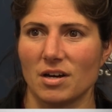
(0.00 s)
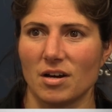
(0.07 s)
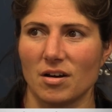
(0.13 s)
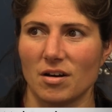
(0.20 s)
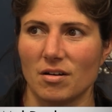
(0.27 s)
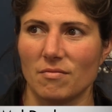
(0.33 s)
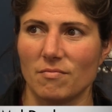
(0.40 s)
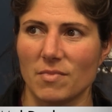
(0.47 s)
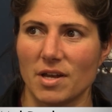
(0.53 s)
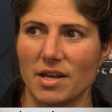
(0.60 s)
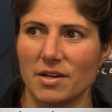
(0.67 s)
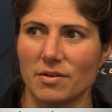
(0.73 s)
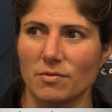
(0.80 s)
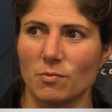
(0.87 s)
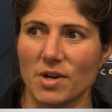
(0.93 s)

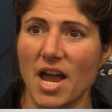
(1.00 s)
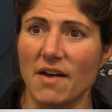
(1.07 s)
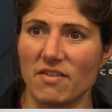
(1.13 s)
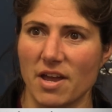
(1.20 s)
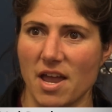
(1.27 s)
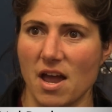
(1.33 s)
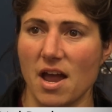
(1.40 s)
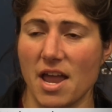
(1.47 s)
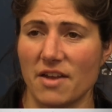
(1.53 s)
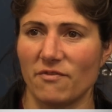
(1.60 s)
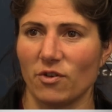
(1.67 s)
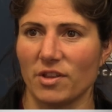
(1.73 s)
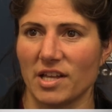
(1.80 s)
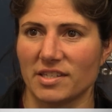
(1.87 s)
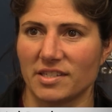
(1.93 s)
And we have a
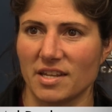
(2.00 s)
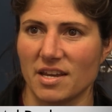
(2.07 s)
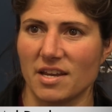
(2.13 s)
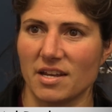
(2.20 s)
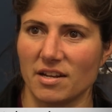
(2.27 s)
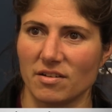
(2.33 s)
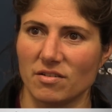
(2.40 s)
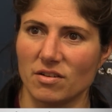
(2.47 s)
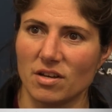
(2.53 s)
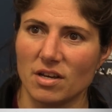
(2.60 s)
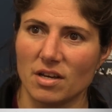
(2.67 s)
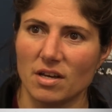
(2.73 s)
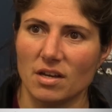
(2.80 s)
handful that stayed, and